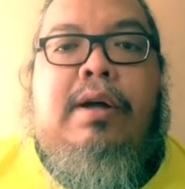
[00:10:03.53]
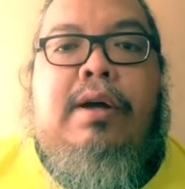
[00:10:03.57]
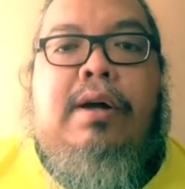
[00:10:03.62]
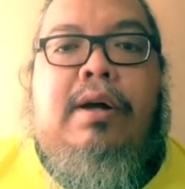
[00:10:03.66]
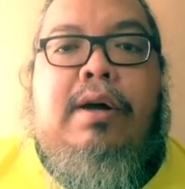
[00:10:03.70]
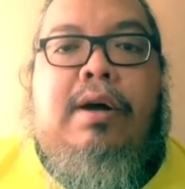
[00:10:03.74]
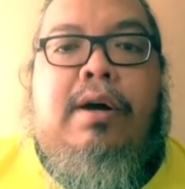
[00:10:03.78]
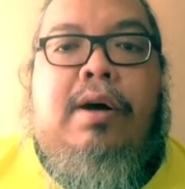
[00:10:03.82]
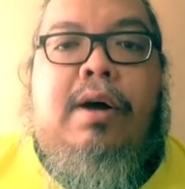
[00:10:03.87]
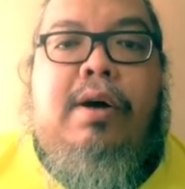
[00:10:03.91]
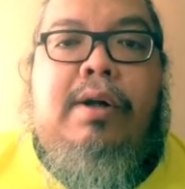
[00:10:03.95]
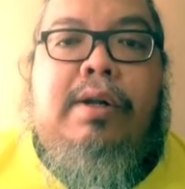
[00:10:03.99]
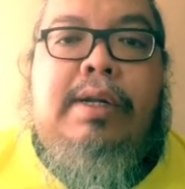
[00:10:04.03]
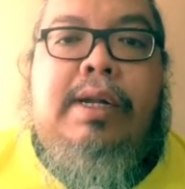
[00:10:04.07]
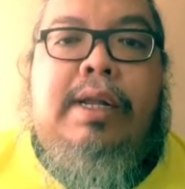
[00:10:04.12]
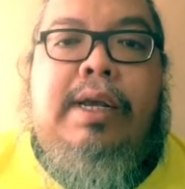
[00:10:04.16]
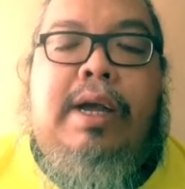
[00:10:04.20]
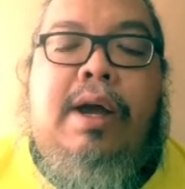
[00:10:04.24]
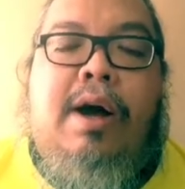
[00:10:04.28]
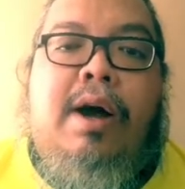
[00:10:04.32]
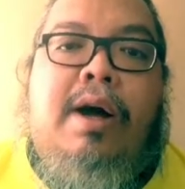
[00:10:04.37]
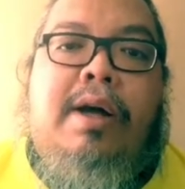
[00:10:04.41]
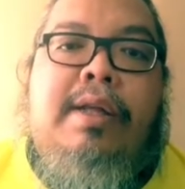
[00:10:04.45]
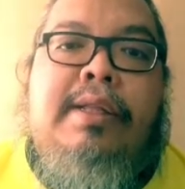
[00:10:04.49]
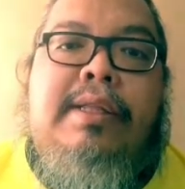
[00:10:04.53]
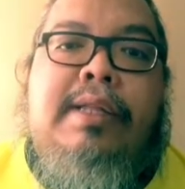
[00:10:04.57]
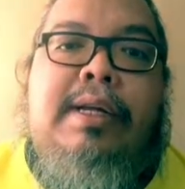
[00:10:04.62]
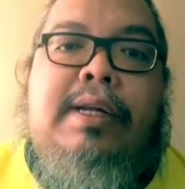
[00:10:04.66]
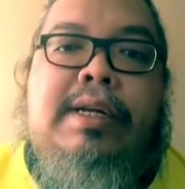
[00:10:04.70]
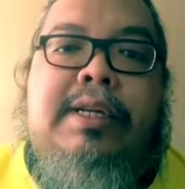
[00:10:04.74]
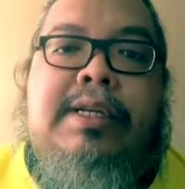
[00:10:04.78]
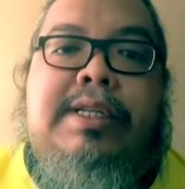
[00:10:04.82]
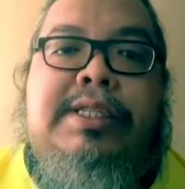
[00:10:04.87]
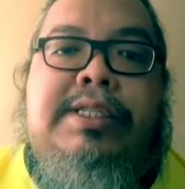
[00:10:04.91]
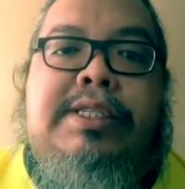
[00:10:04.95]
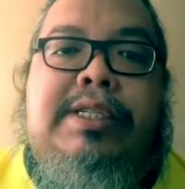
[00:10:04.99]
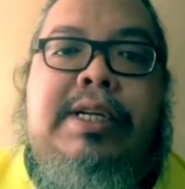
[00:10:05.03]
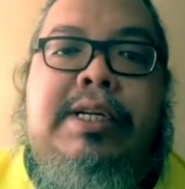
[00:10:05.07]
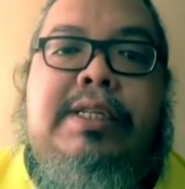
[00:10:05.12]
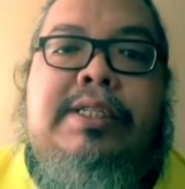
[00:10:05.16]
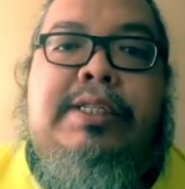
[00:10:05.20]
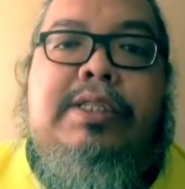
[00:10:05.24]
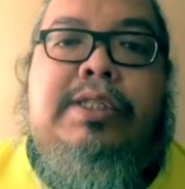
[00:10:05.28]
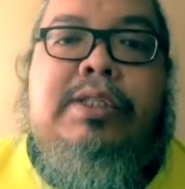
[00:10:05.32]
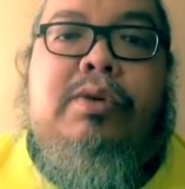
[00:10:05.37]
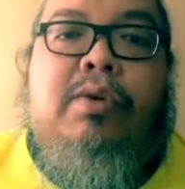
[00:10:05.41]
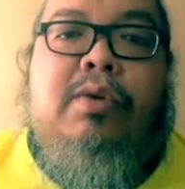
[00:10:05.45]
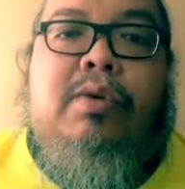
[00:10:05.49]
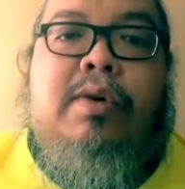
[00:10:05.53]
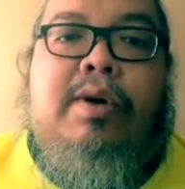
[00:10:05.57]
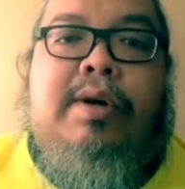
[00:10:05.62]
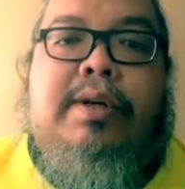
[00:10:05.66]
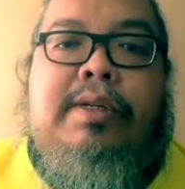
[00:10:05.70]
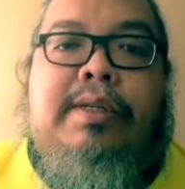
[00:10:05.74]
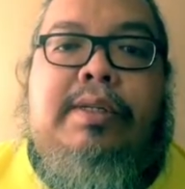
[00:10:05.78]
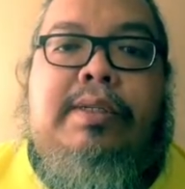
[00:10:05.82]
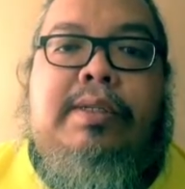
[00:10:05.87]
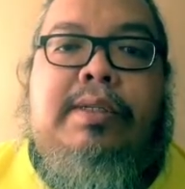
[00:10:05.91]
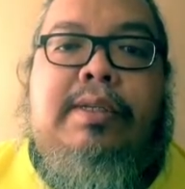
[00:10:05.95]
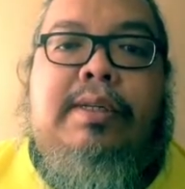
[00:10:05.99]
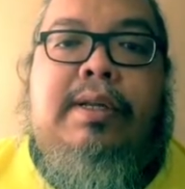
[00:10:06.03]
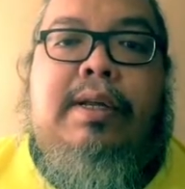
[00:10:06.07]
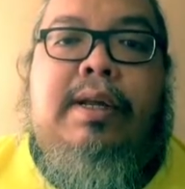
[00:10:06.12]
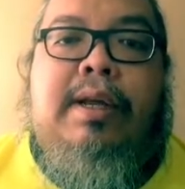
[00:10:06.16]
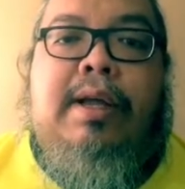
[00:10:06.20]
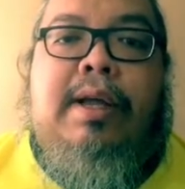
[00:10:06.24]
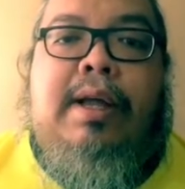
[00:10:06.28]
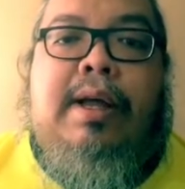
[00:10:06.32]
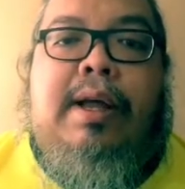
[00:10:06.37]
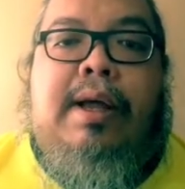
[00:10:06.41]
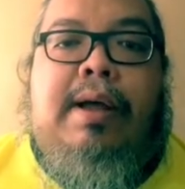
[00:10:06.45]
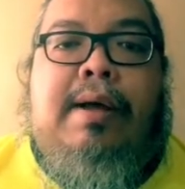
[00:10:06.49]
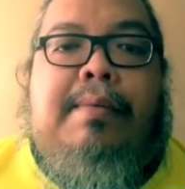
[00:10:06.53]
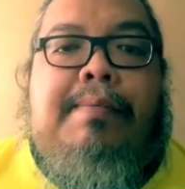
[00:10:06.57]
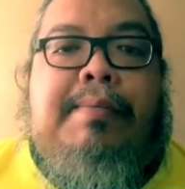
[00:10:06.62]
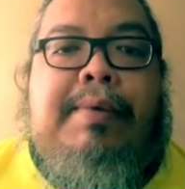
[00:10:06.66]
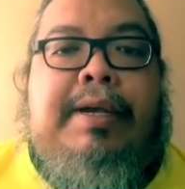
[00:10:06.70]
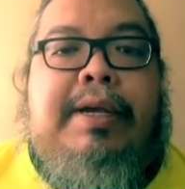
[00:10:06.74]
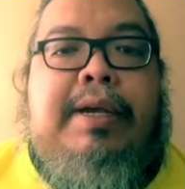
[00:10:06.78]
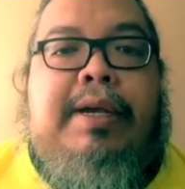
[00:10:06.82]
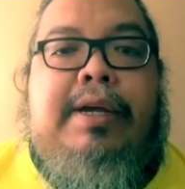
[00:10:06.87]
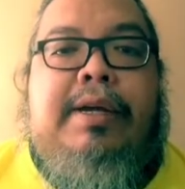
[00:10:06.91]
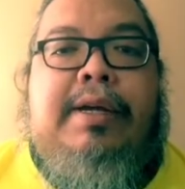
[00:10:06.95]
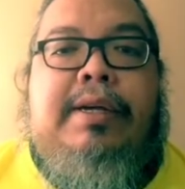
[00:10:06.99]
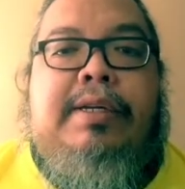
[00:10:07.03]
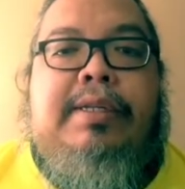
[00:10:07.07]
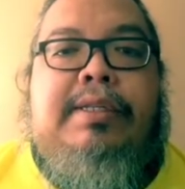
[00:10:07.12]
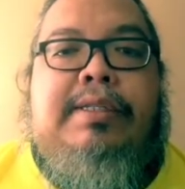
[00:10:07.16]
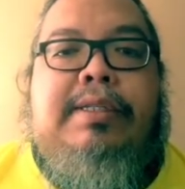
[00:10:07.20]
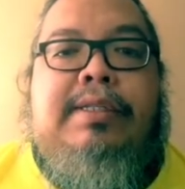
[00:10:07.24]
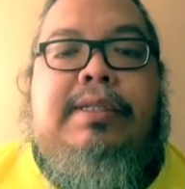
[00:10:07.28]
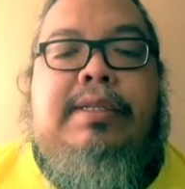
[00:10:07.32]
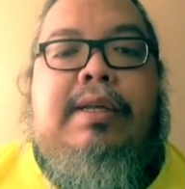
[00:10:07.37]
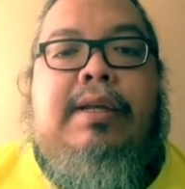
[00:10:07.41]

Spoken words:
only on the legit stores, because